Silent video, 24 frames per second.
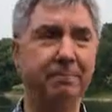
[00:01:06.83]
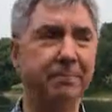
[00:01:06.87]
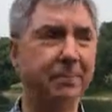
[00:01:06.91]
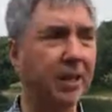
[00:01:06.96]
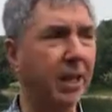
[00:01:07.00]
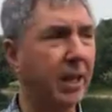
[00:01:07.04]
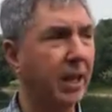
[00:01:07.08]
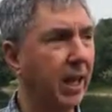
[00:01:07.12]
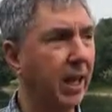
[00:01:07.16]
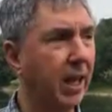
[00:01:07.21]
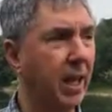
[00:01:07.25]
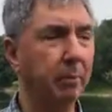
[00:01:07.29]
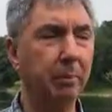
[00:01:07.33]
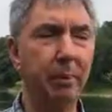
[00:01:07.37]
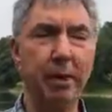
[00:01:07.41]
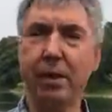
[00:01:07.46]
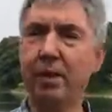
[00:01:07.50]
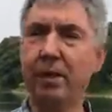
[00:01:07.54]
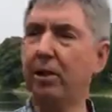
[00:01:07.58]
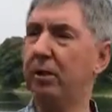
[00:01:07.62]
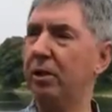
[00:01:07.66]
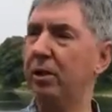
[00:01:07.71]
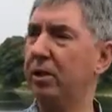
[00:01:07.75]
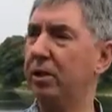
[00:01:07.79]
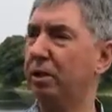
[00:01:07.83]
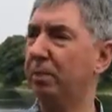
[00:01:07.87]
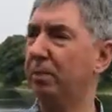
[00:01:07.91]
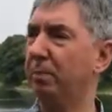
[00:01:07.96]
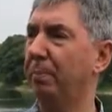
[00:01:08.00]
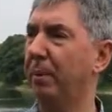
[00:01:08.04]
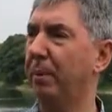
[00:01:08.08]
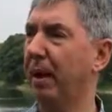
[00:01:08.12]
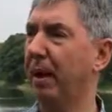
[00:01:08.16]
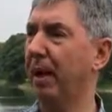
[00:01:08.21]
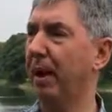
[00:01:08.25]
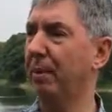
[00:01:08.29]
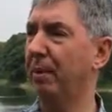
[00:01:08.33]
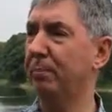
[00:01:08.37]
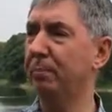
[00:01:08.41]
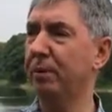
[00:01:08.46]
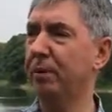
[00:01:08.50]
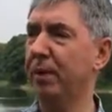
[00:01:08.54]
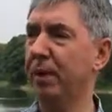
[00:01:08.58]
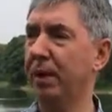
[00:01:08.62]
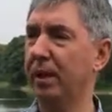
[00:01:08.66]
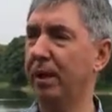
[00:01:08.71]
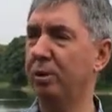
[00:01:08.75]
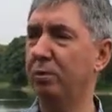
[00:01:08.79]
am I going to buy a
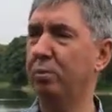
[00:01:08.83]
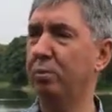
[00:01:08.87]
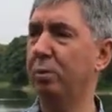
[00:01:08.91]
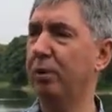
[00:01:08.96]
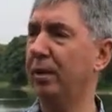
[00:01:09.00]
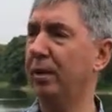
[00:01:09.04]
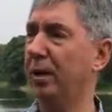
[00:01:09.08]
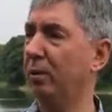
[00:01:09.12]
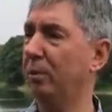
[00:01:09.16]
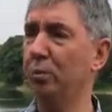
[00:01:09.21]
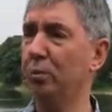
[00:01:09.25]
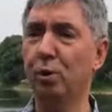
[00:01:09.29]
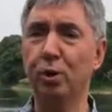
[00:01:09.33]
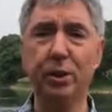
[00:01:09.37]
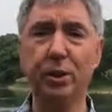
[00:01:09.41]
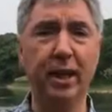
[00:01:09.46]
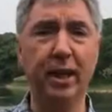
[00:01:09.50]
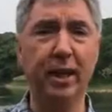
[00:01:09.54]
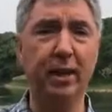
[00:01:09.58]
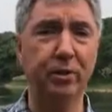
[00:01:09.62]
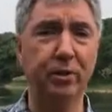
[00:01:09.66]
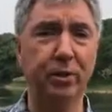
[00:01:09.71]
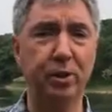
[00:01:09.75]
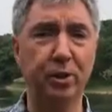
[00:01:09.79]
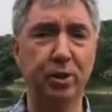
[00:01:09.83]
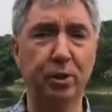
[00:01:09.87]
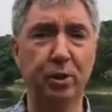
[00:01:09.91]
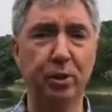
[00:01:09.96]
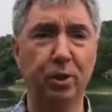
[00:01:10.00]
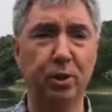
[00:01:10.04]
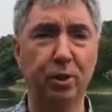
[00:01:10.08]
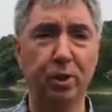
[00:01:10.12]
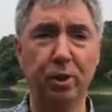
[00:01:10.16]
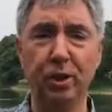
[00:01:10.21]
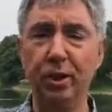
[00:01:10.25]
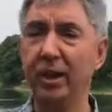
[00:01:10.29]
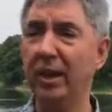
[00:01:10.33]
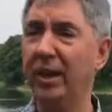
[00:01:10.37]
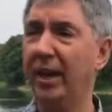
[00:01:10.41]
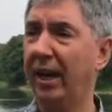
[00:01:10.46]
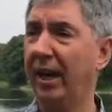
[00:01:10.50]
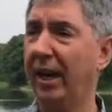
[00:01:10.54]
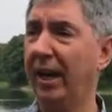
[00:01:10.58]
product where I walk out the door